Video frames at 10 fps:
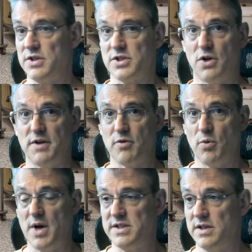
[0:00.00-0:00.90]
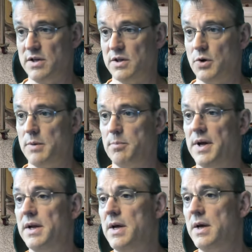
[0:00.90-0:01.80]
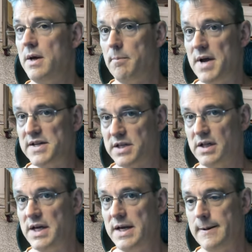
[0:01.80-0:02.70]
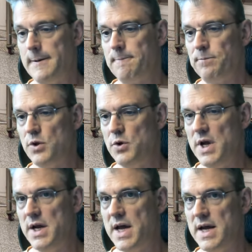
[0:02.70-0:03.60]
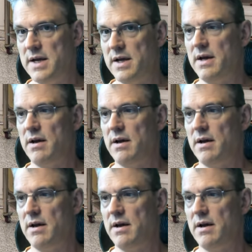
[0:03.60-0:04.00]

There's all different ways that you can do it, but basically you need a